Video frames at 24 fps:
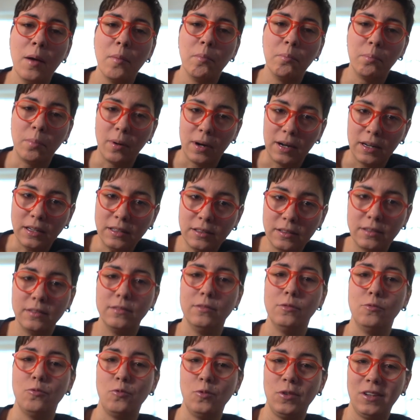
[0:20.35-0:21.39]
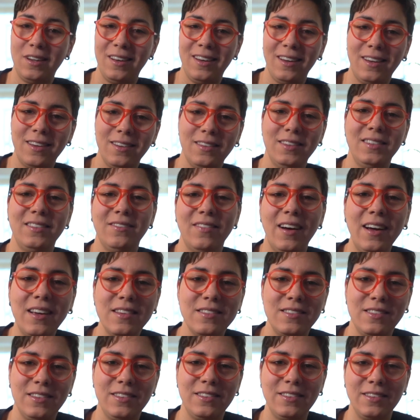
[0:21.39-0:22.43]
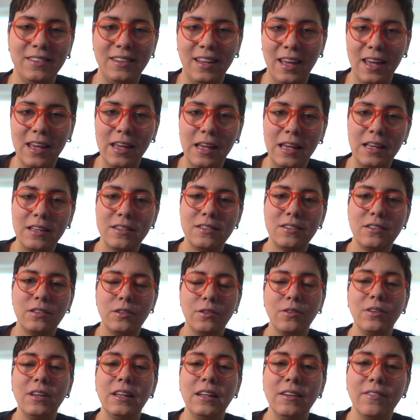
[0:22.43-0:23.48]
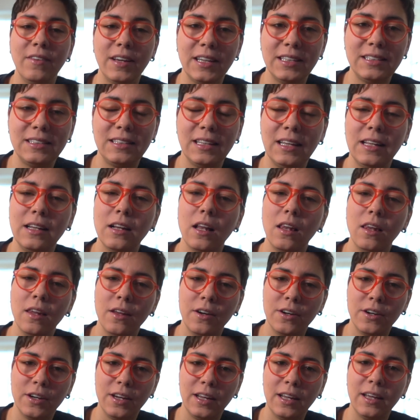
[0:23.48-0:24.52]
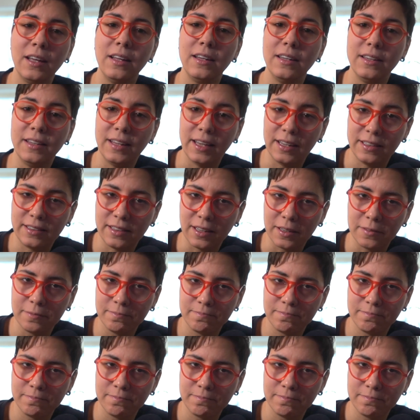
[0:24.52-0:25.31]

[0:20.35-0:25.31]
but what I can advise you today is to invest in learning data.